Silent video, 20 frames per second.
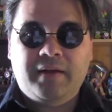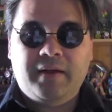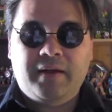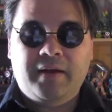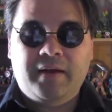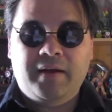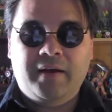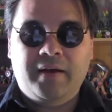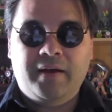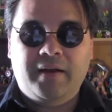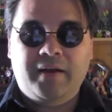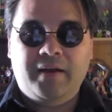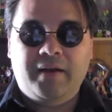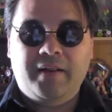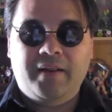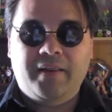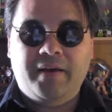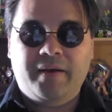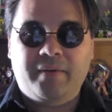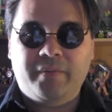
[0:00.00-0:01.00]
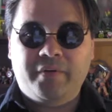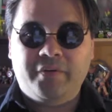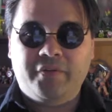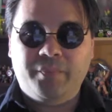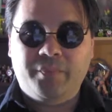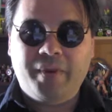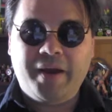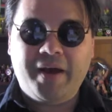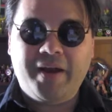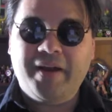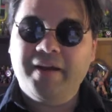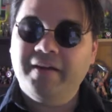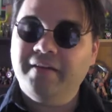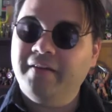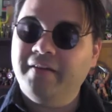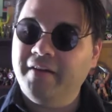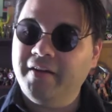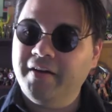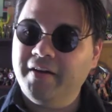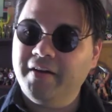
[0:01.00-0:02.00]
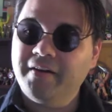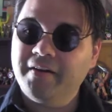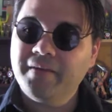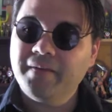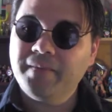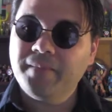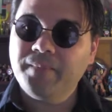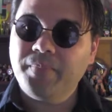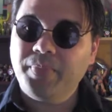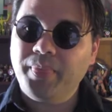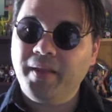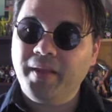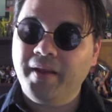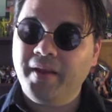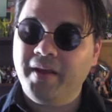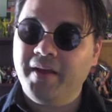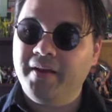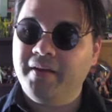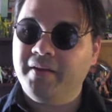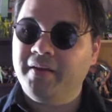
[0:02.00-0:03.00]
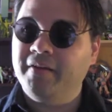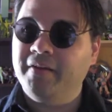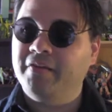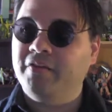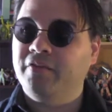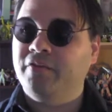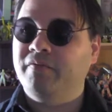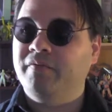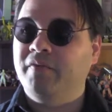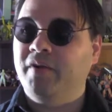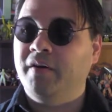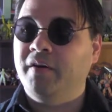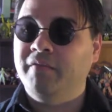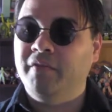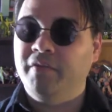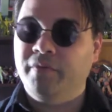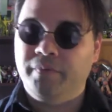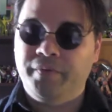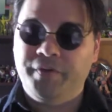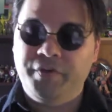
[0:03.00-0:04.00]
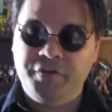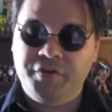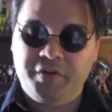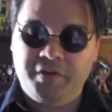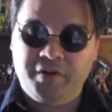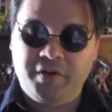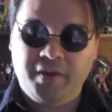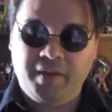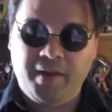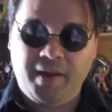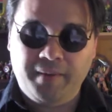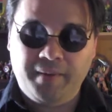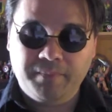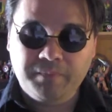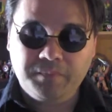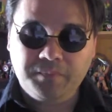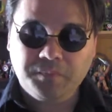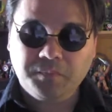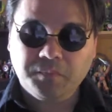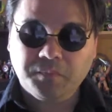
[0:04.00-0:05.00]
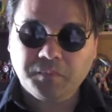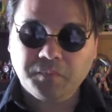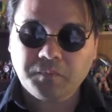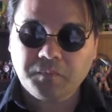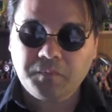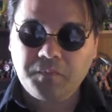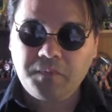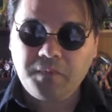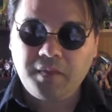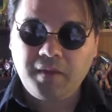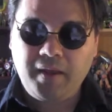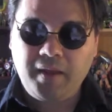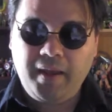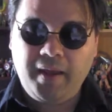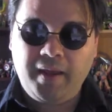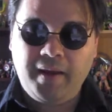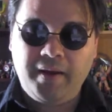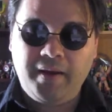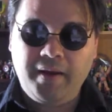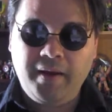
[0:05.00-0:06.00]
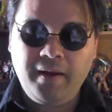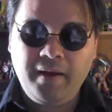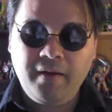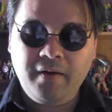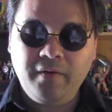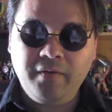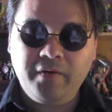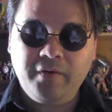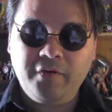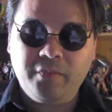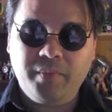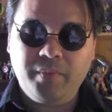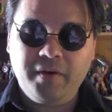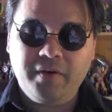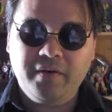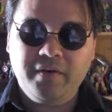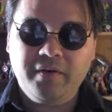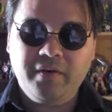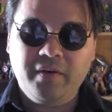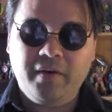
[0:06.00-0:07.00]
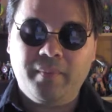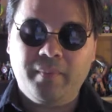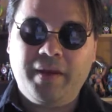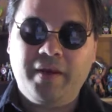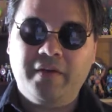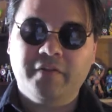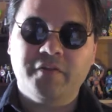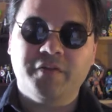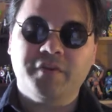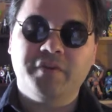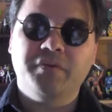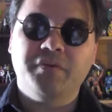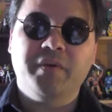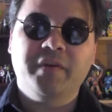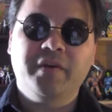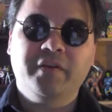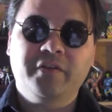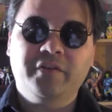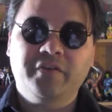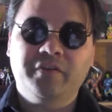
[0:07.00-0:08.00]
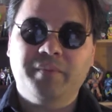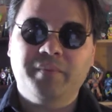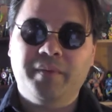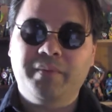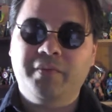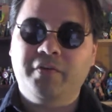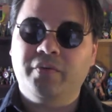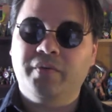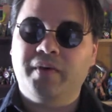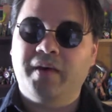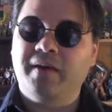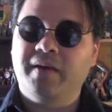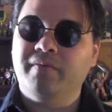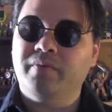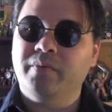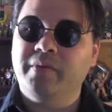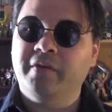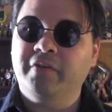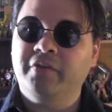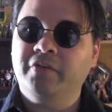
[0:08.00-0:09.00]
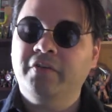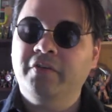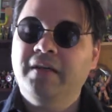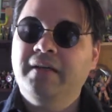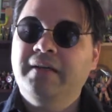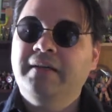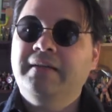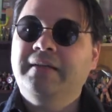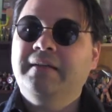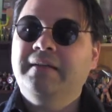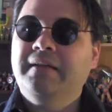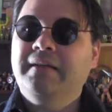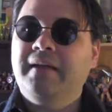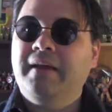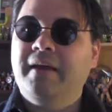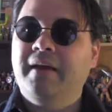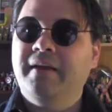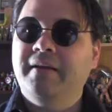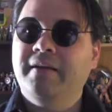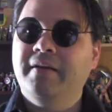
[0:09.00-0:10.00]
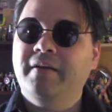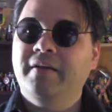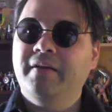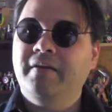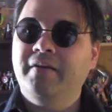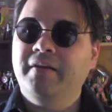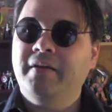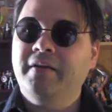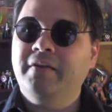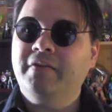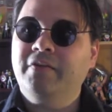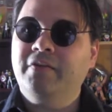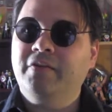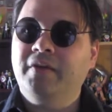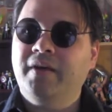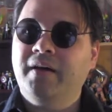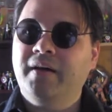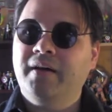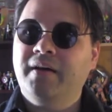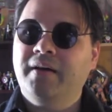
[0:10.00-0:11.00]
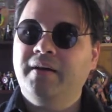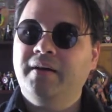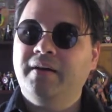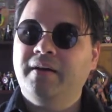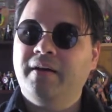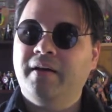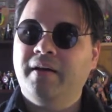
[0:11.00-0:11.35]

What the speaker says: that was a bad idea and it gets us involved in the region and all that. And now it's been about 2 weeks, maybe 2.5 weeks, and you know, it's I